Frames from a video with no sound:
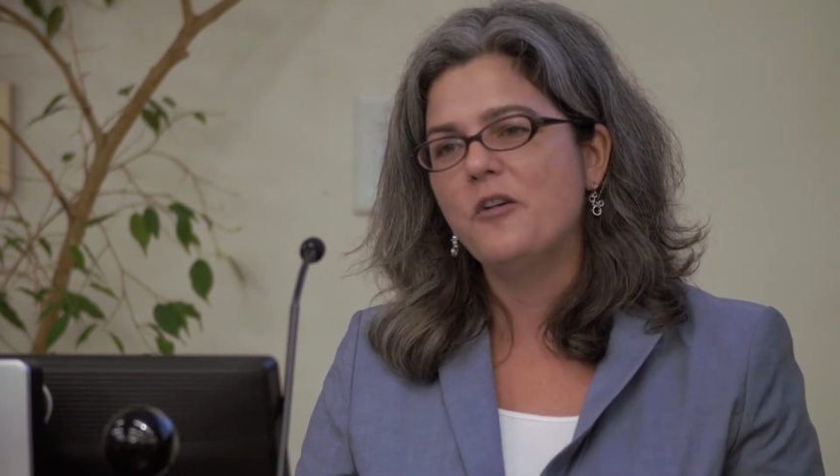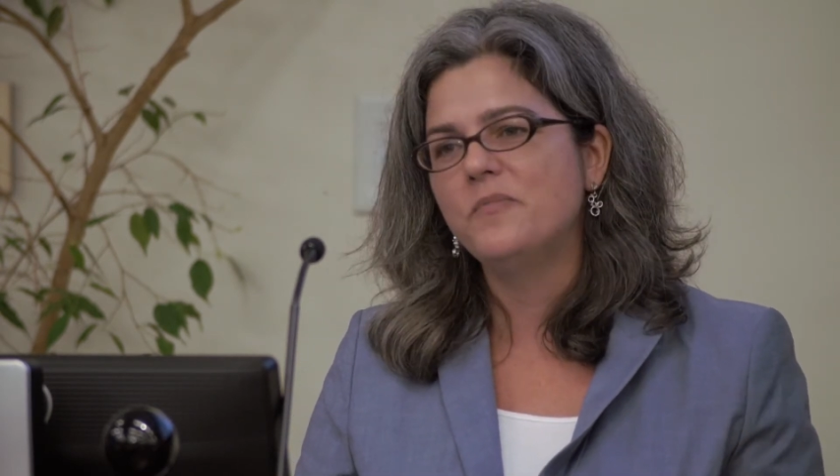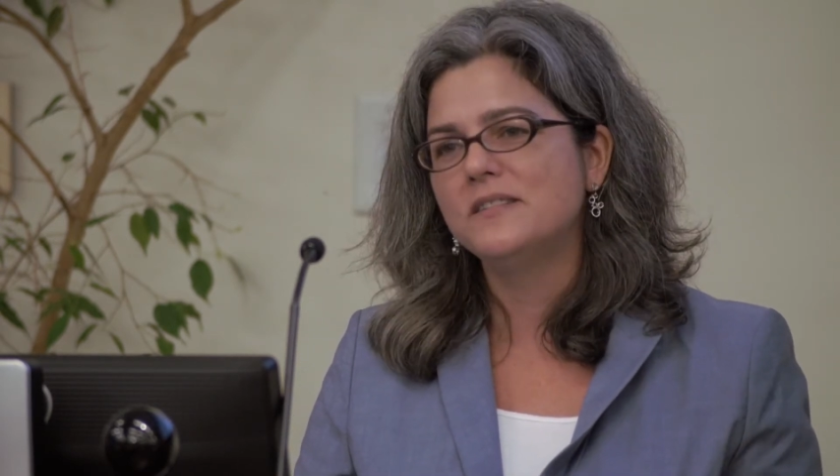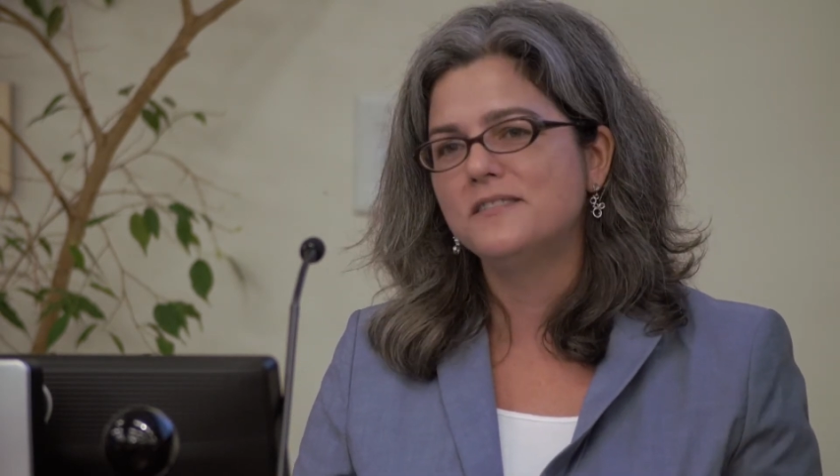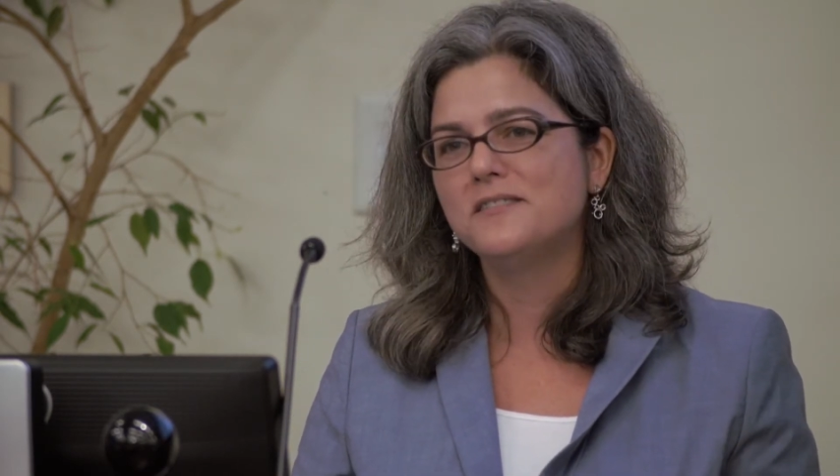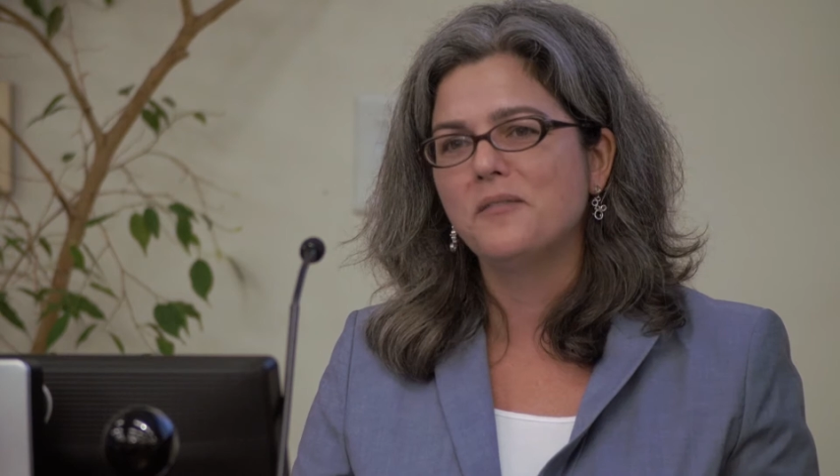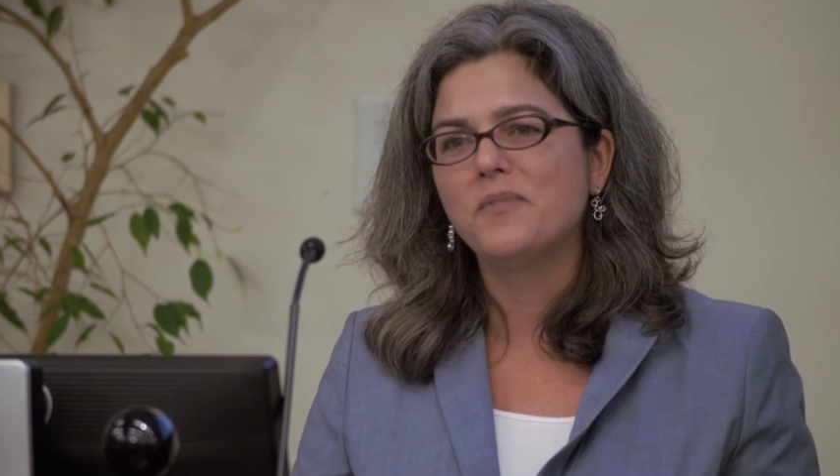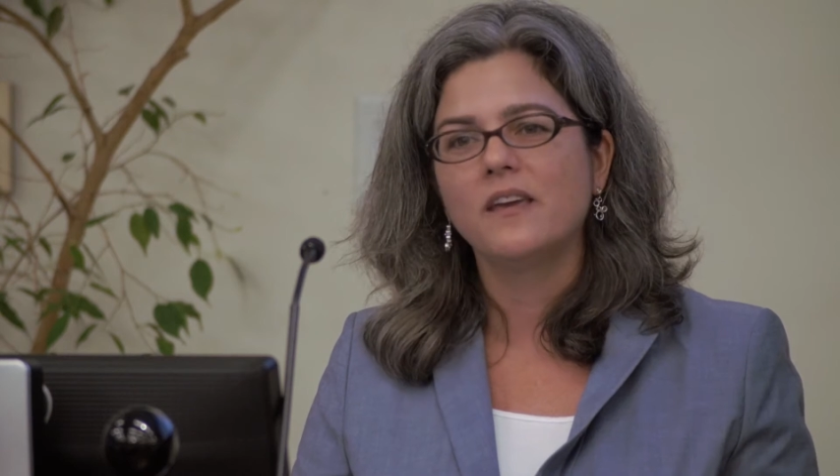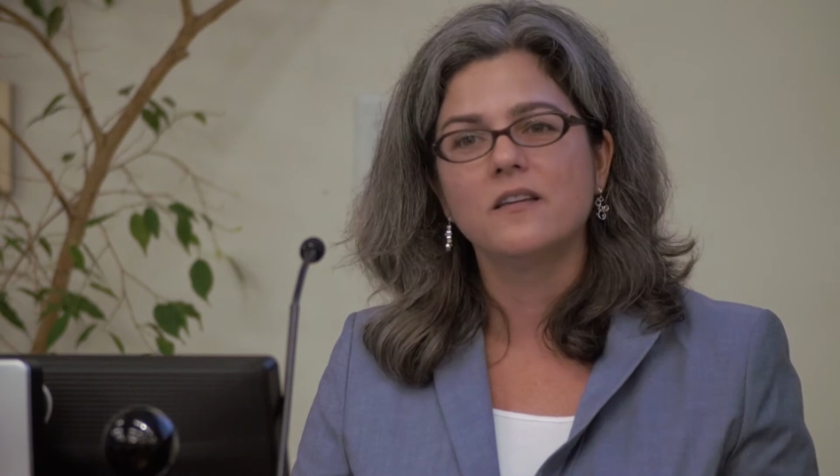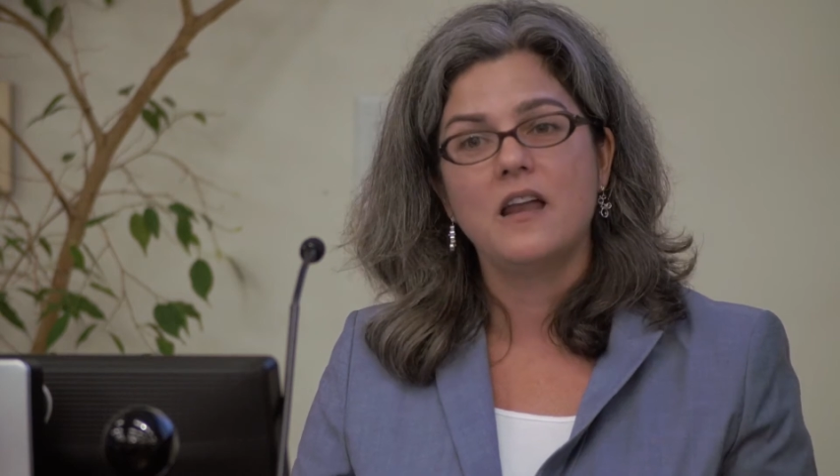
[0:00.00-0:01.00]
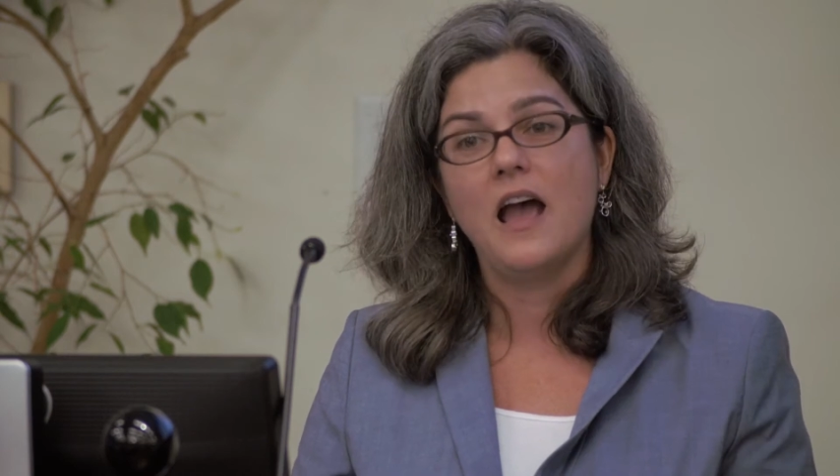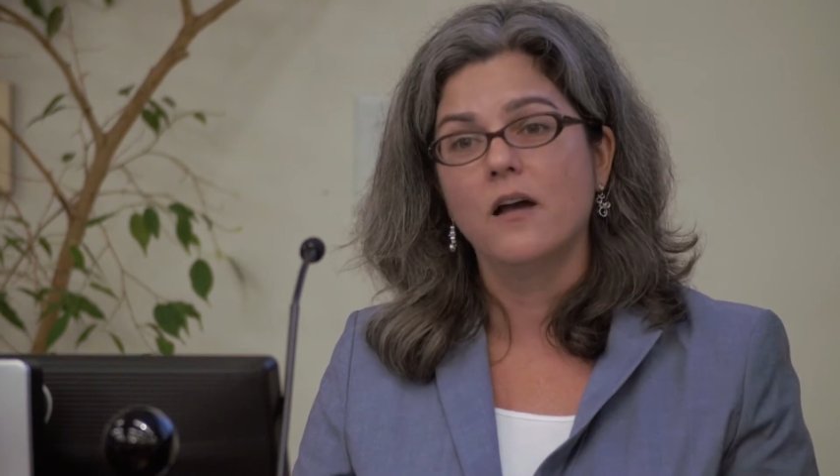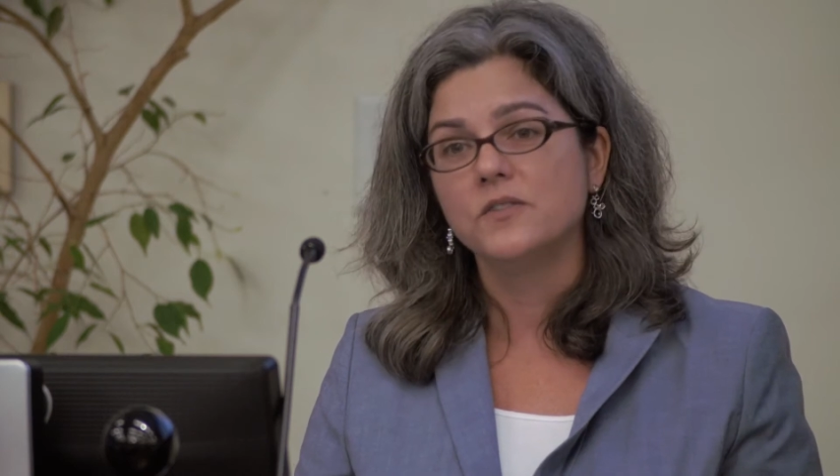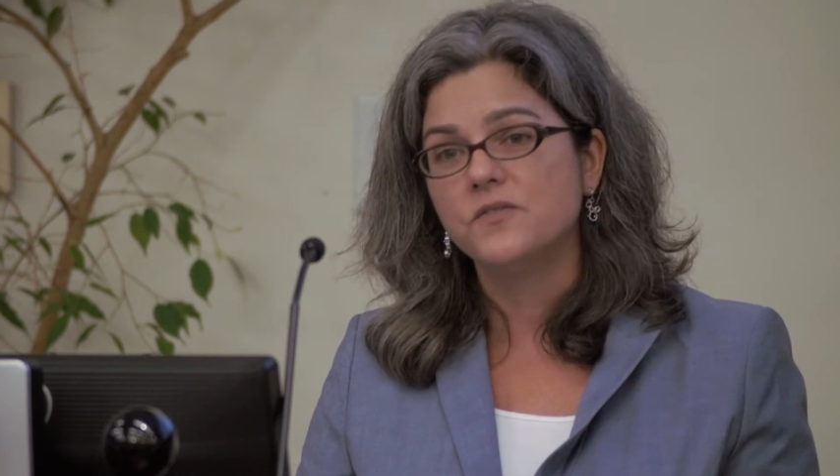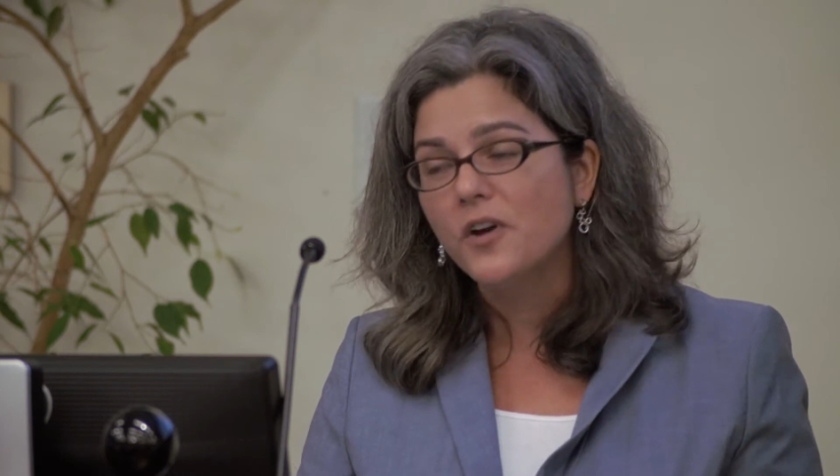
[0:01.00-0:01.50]
This is something that
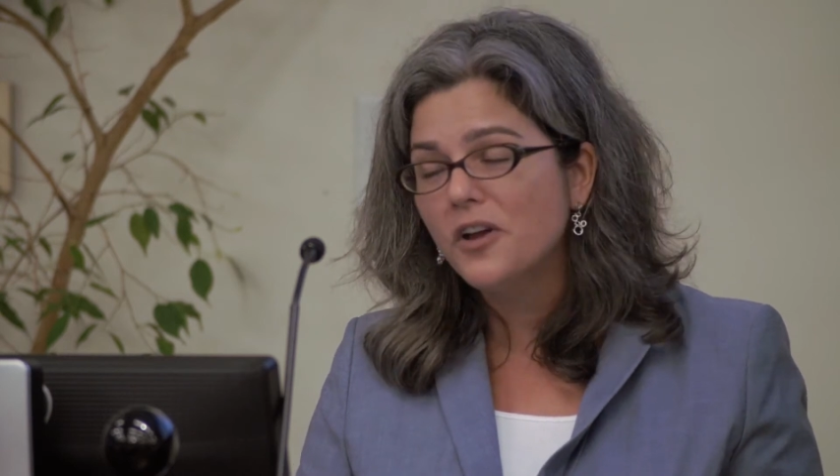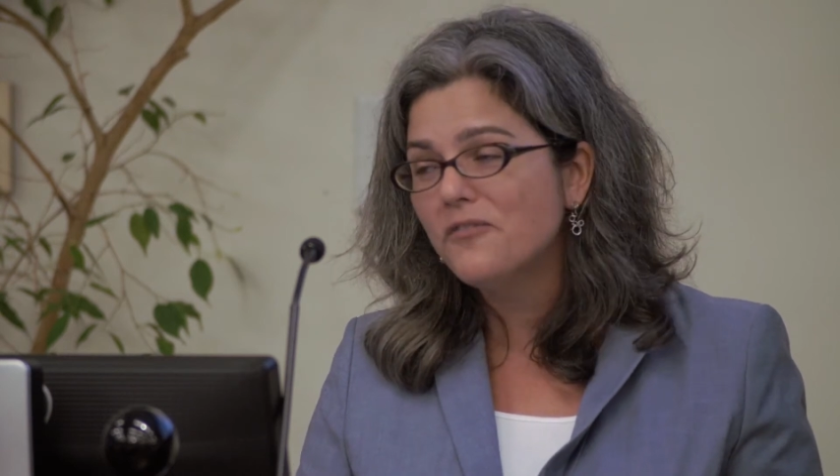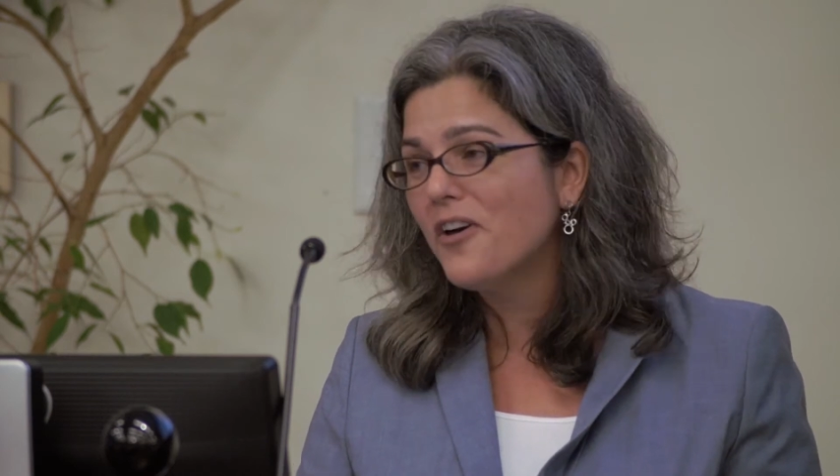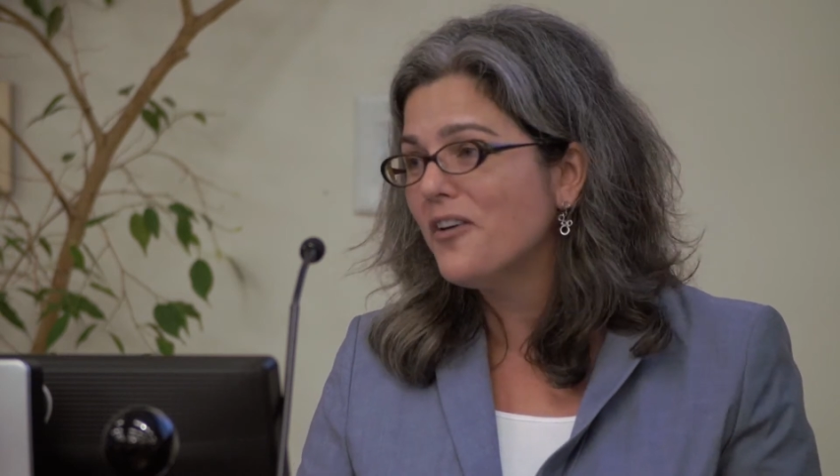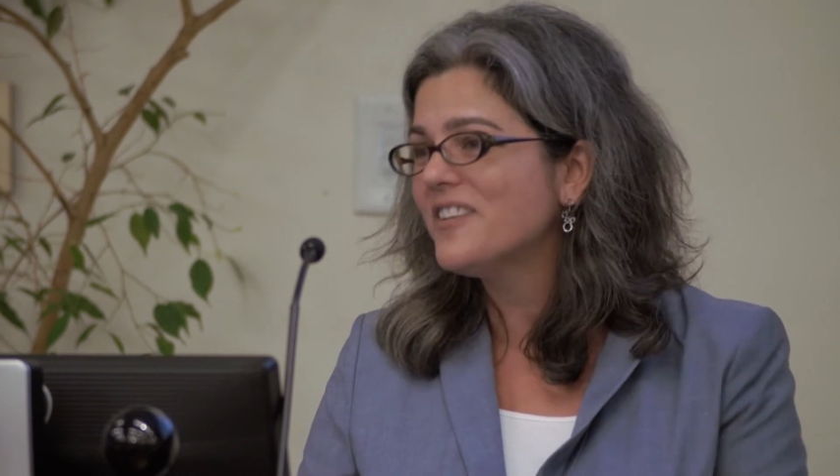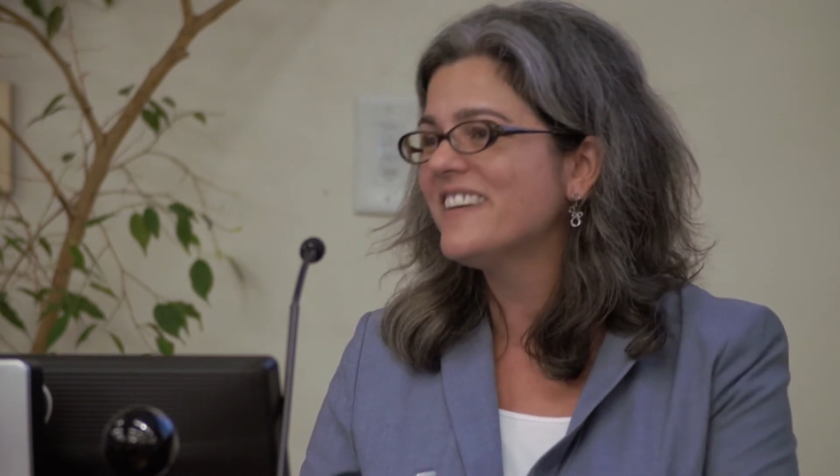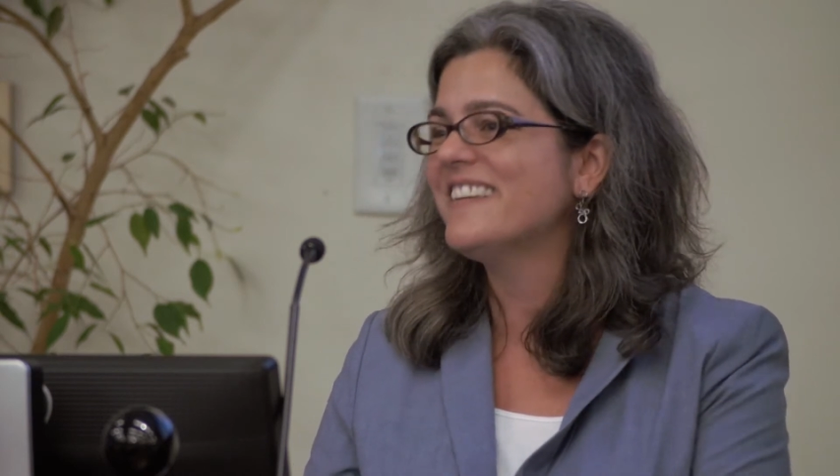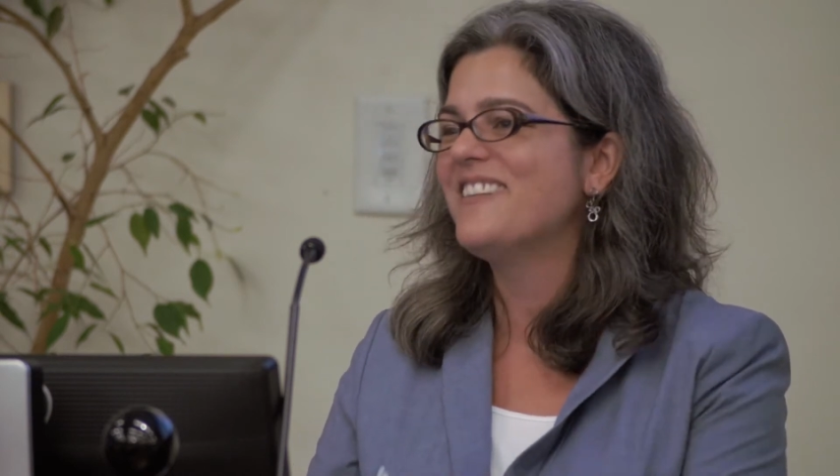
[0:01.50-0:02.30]
I was very involved in.